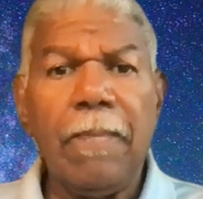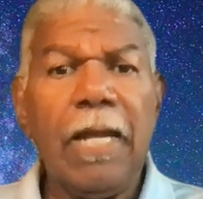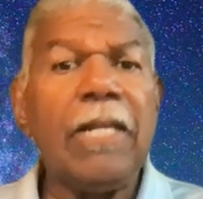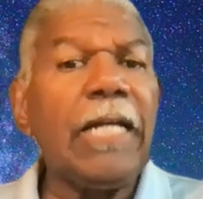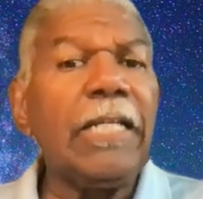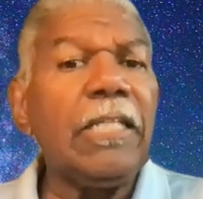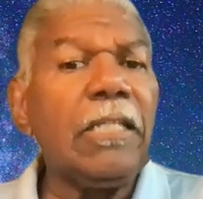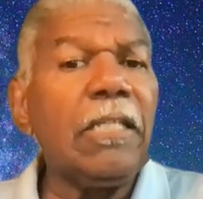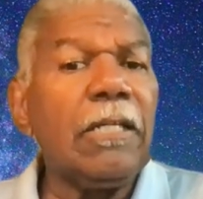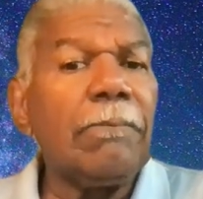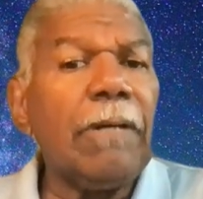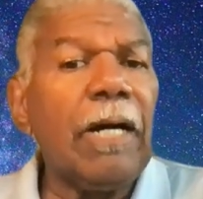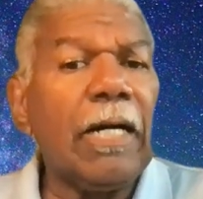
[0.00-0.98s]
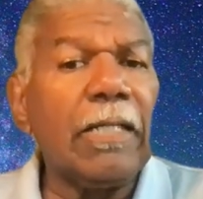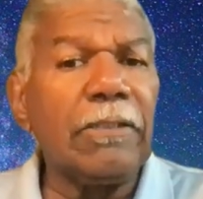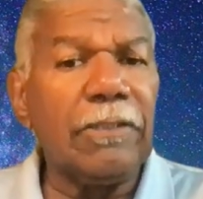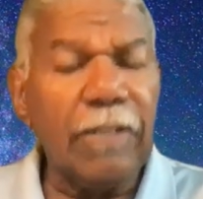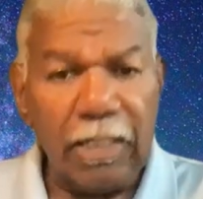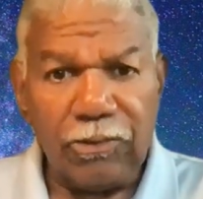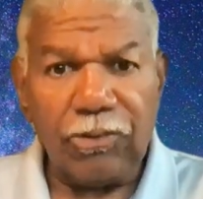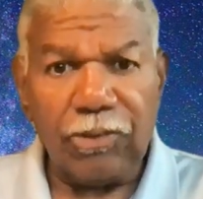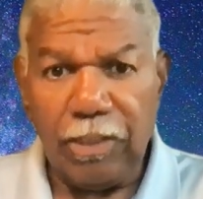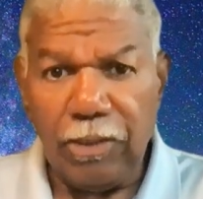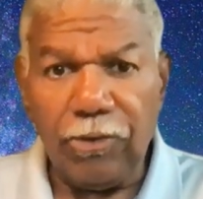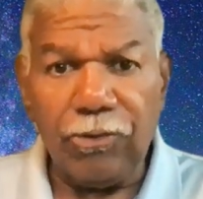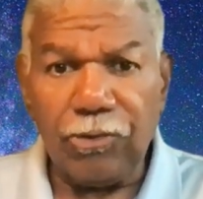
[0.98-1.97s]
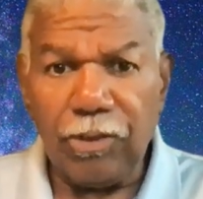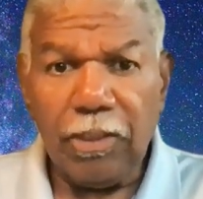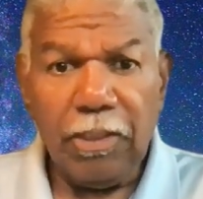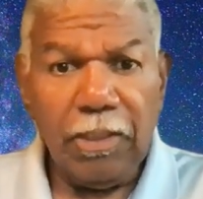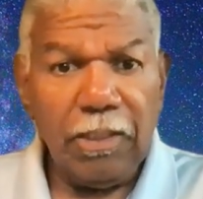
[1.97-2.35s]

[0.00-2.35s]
And the idea there behind dust is